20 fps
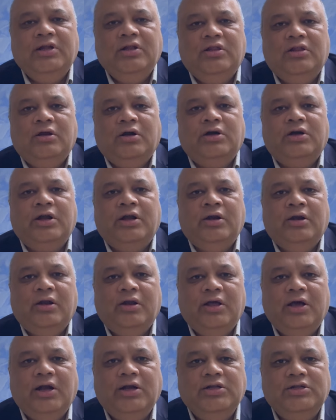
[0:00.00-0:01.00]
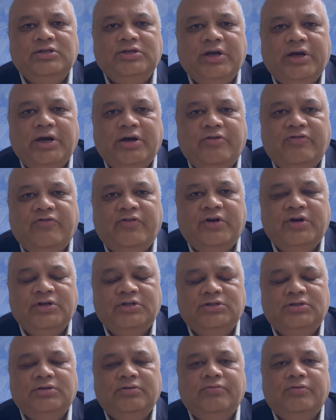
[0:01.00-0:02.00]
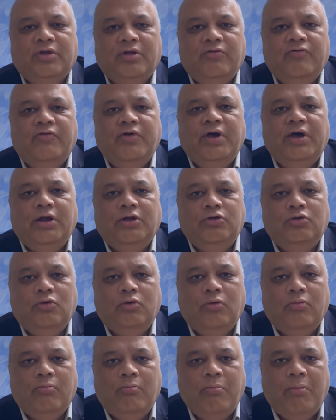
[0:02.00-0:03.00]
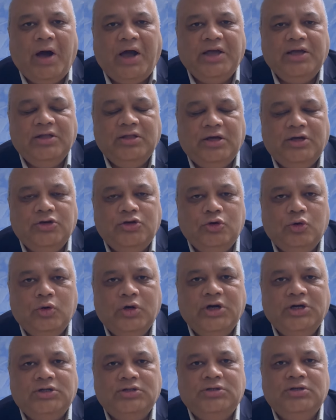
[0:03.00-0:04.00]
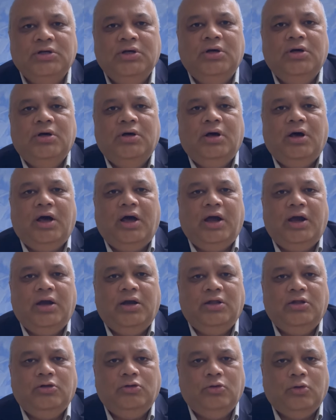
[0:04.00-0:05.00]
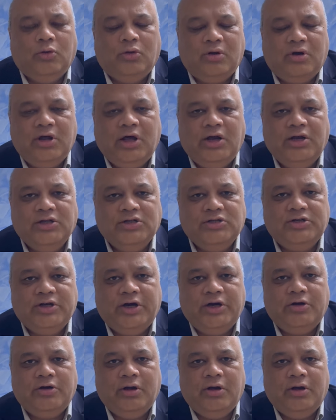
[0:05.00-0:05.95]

certain real estate funds where you buy the units, and those real estate